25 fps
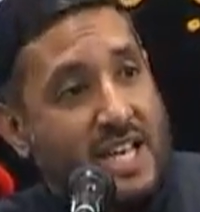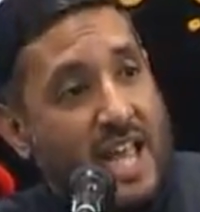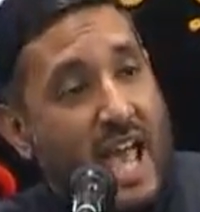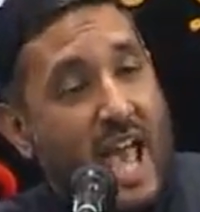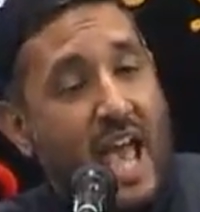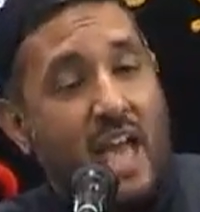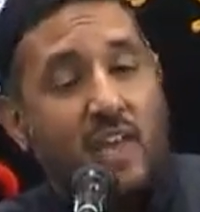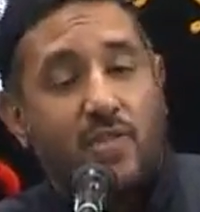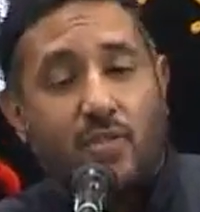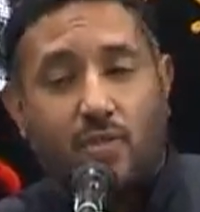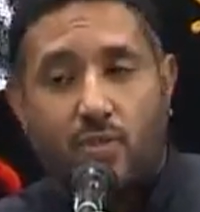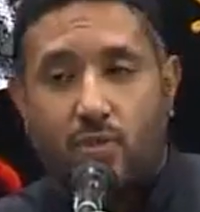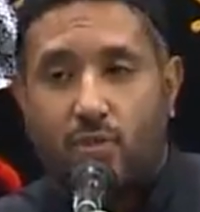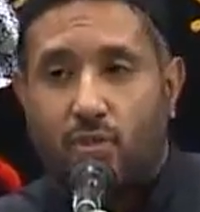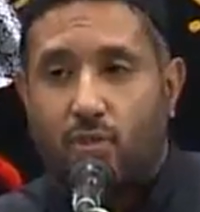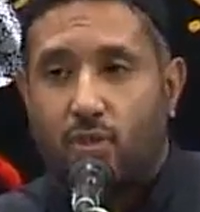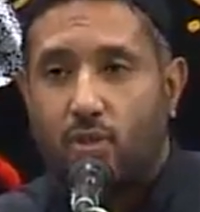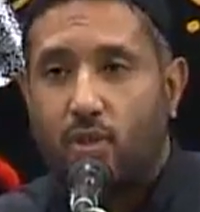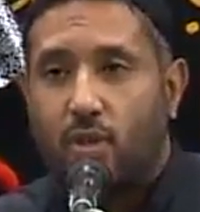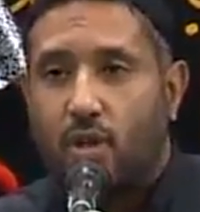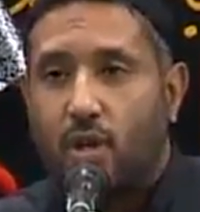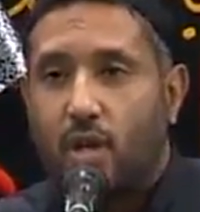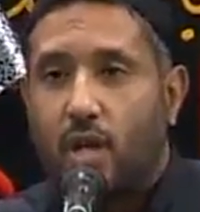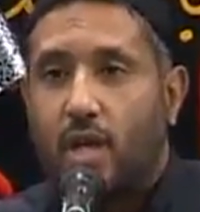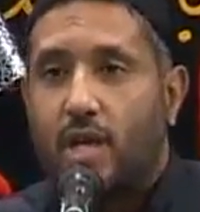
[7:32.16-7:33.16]

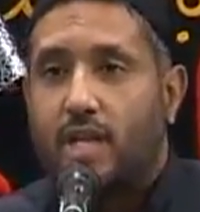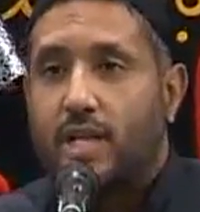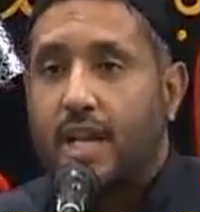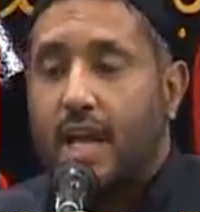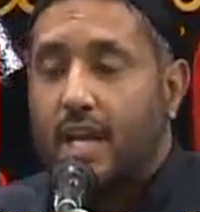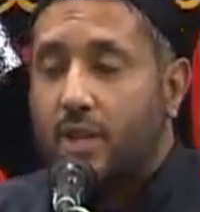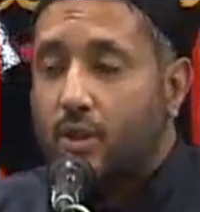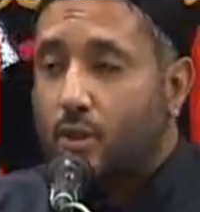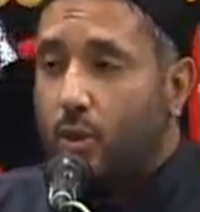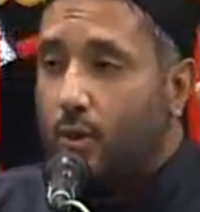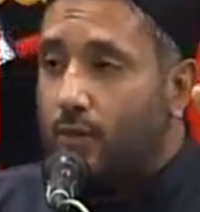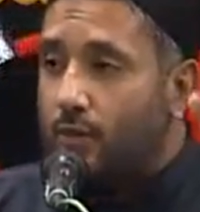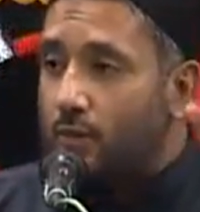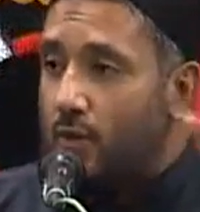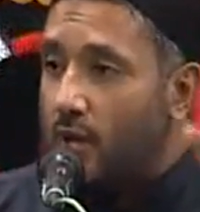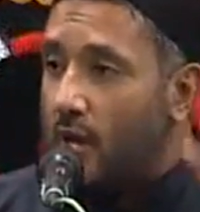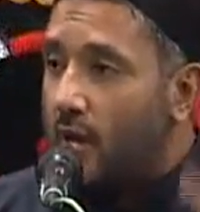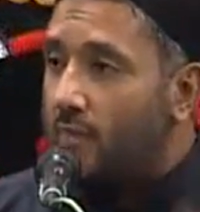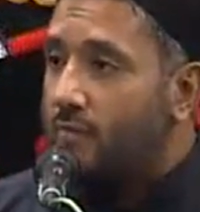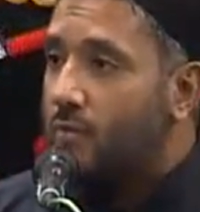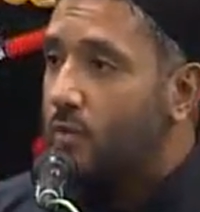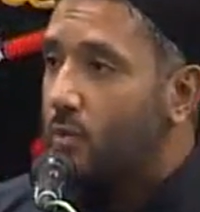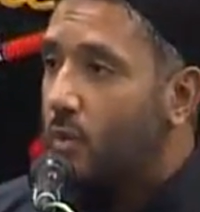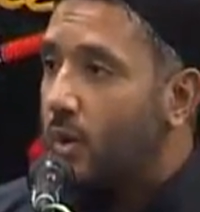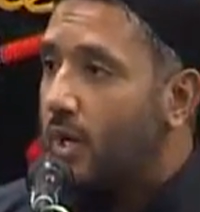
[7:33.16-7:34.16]
death of
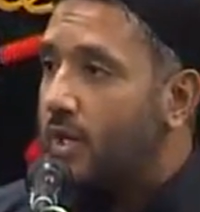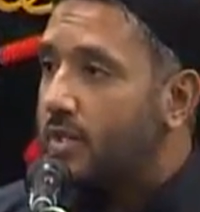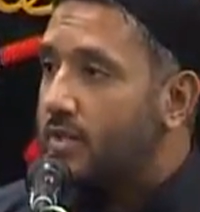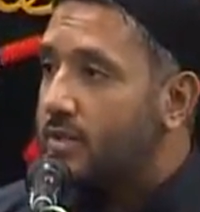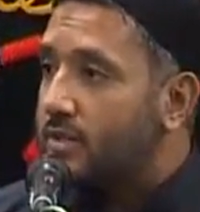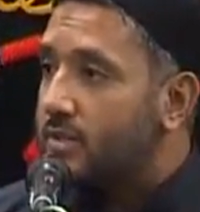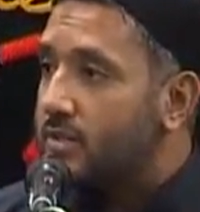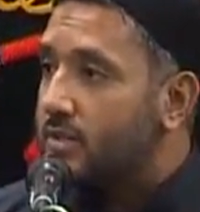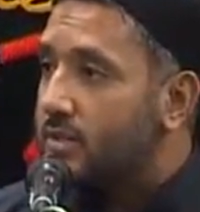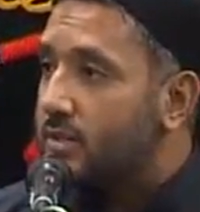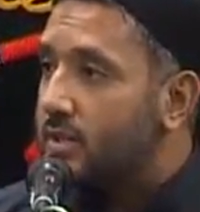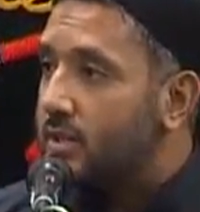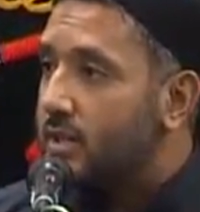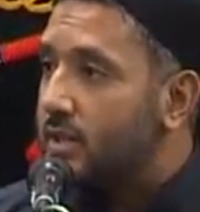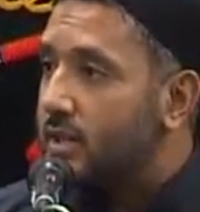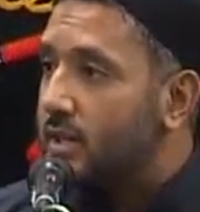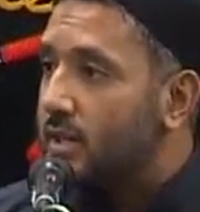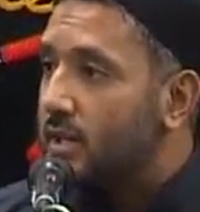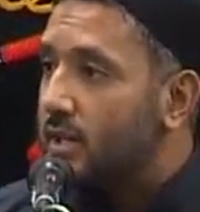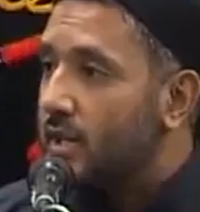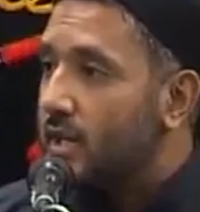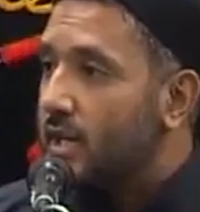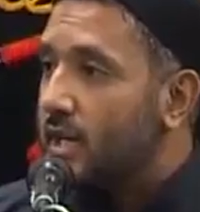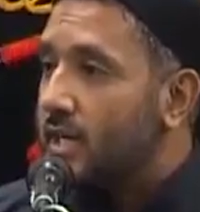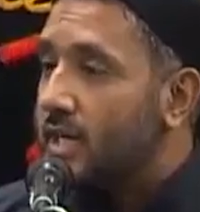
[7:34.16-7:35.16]
loved ones,
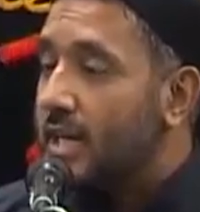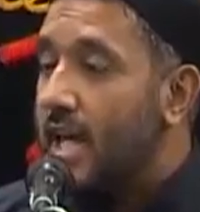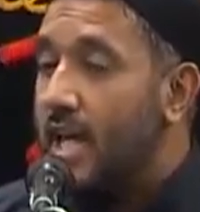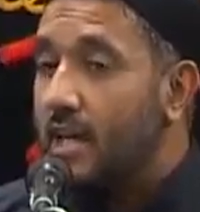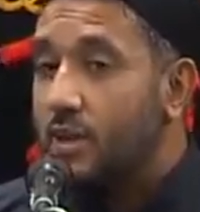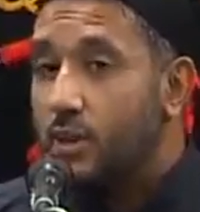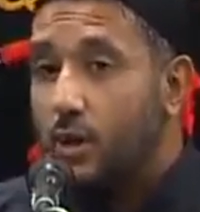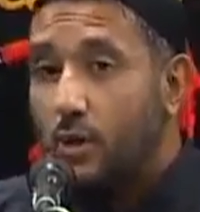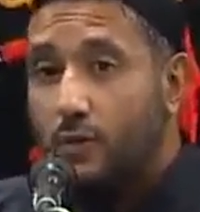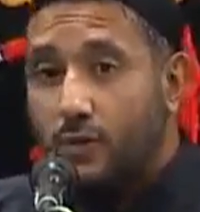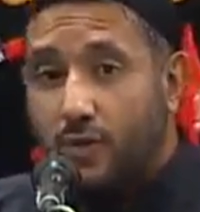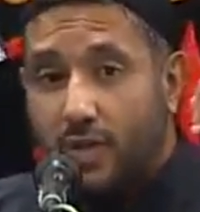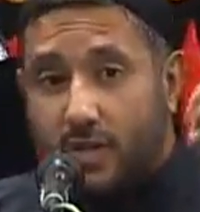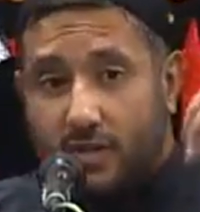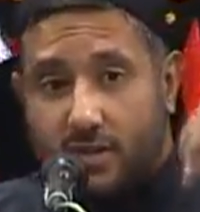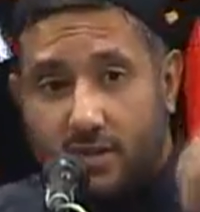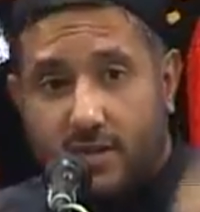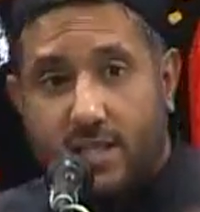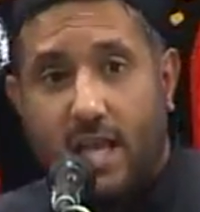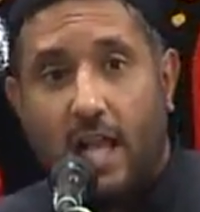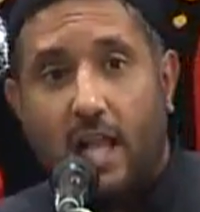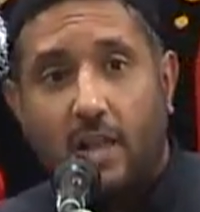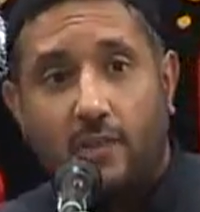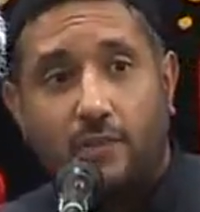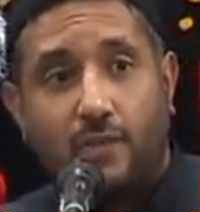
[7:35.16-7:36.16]
death of the
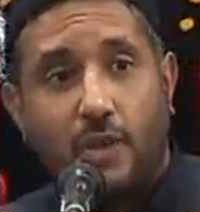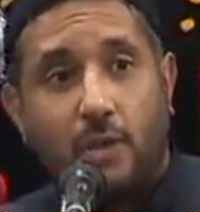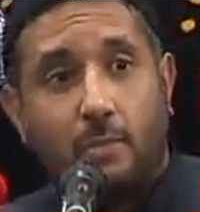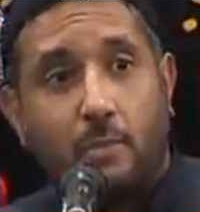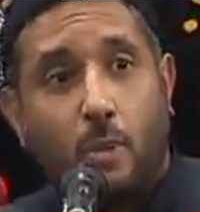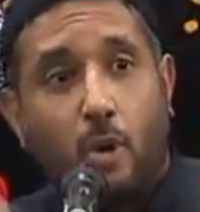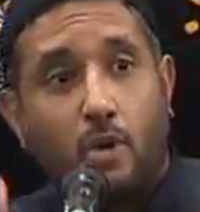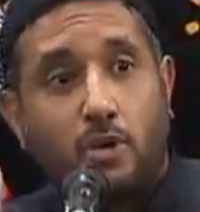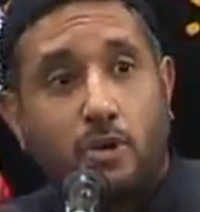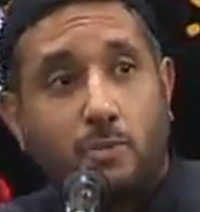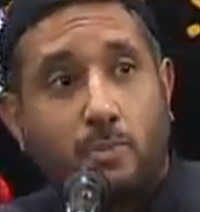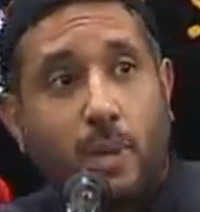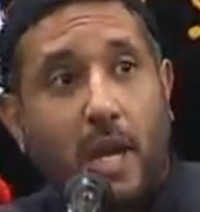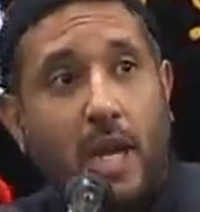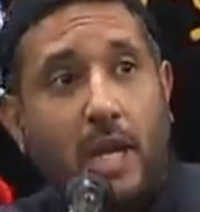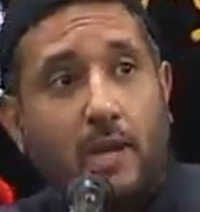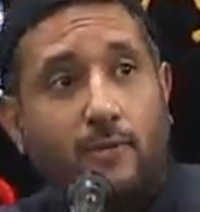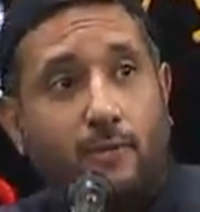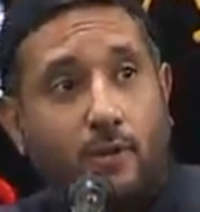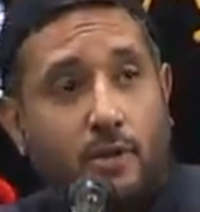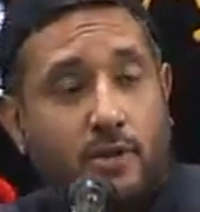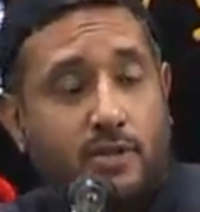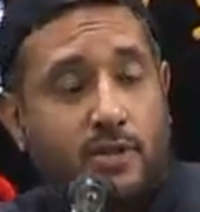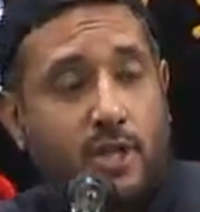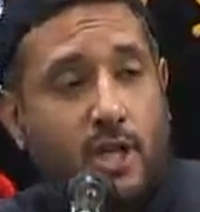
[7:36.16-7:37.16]
self in most
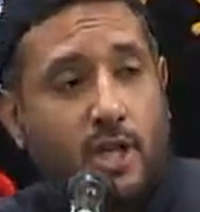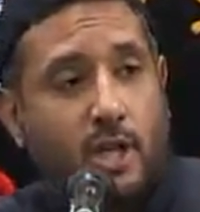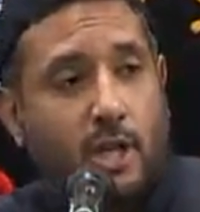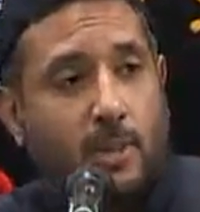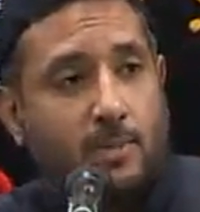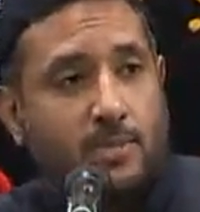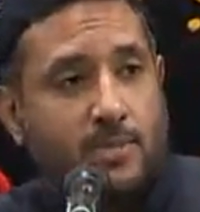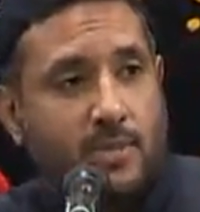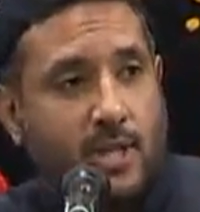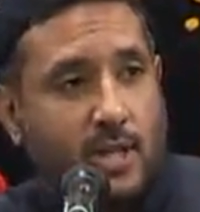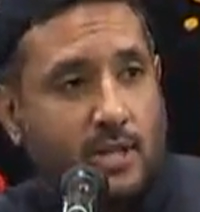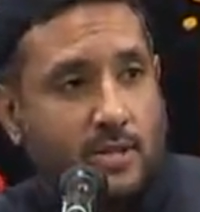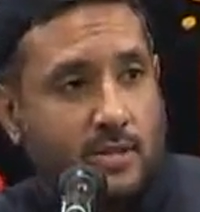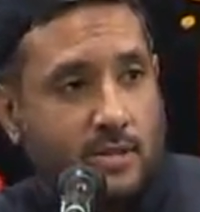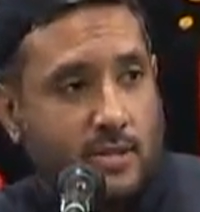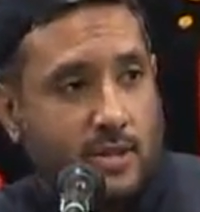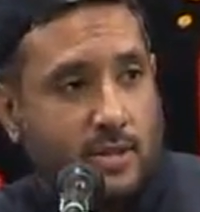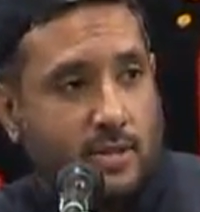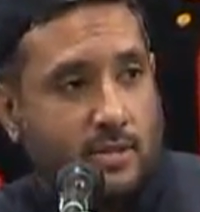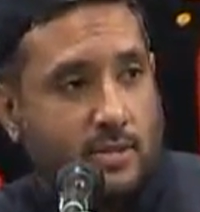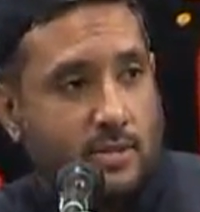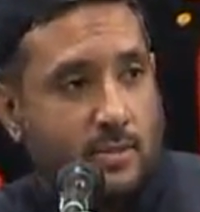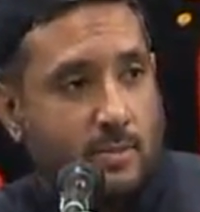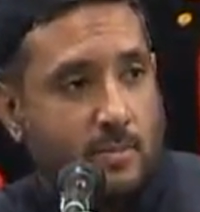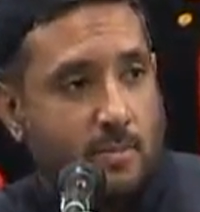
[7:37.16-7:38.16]
painful
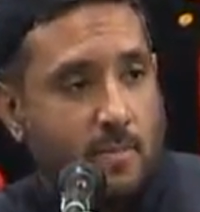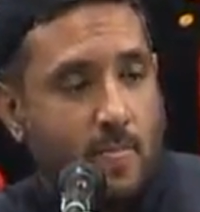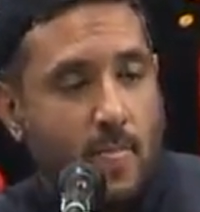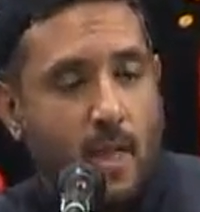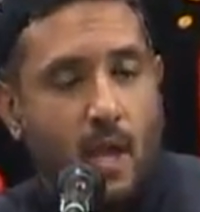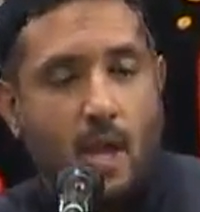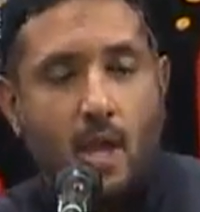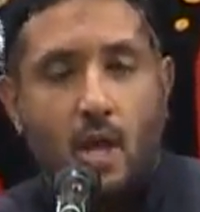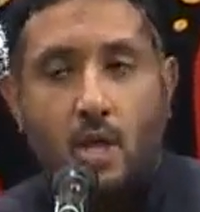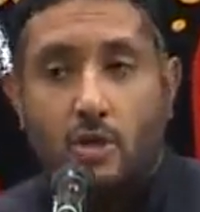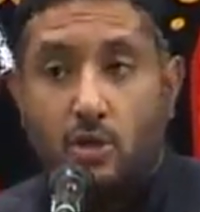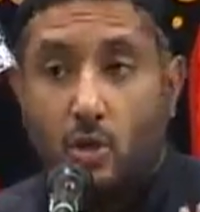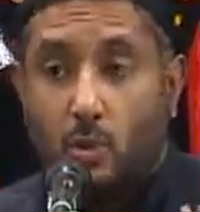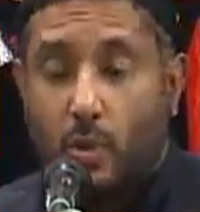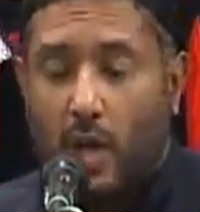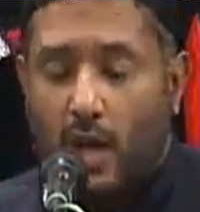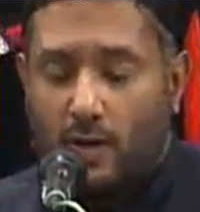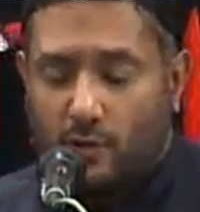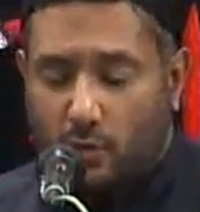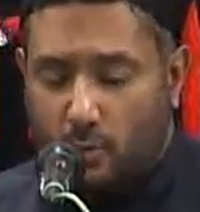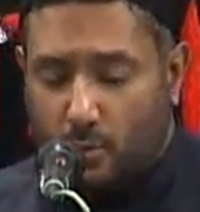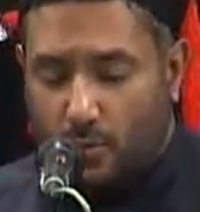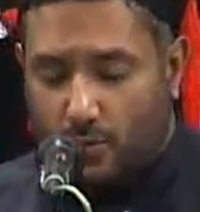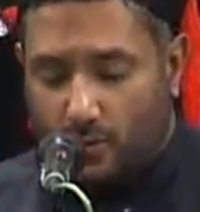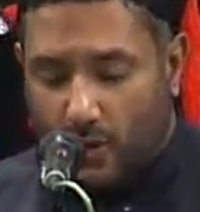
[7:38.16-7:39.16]
circumstances? So we
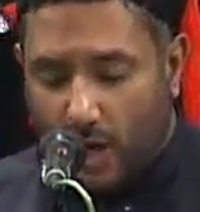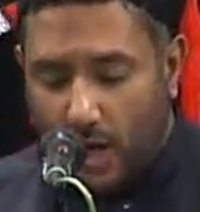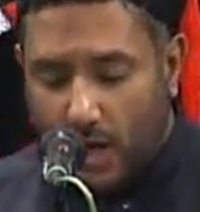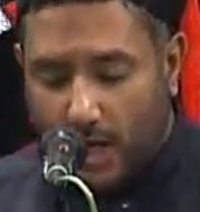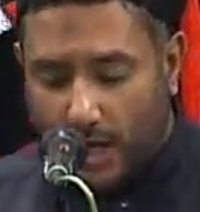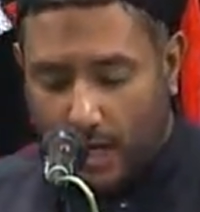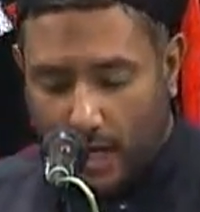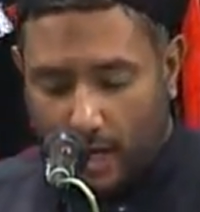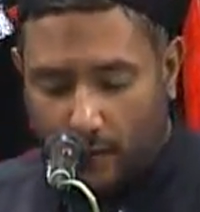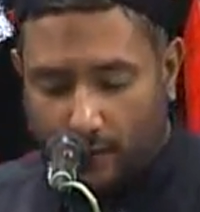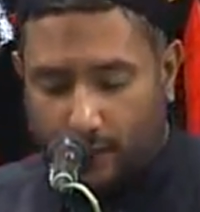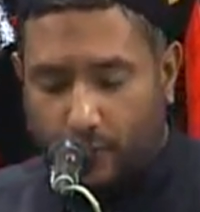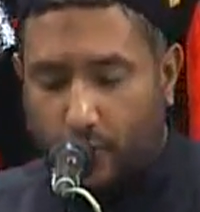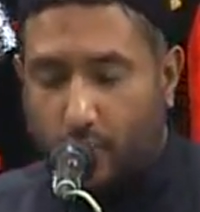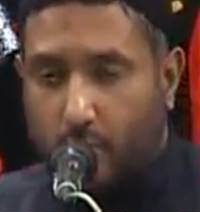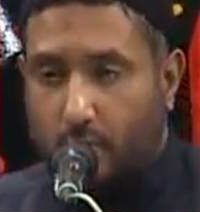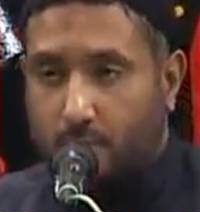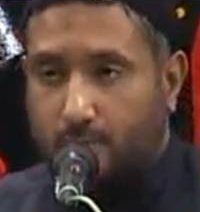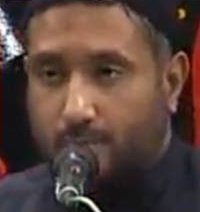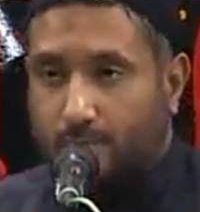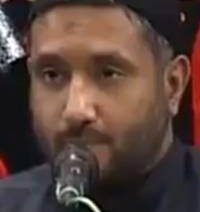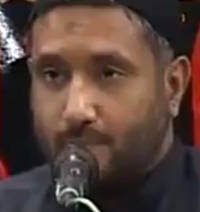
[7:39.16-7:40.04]
have to be very careful.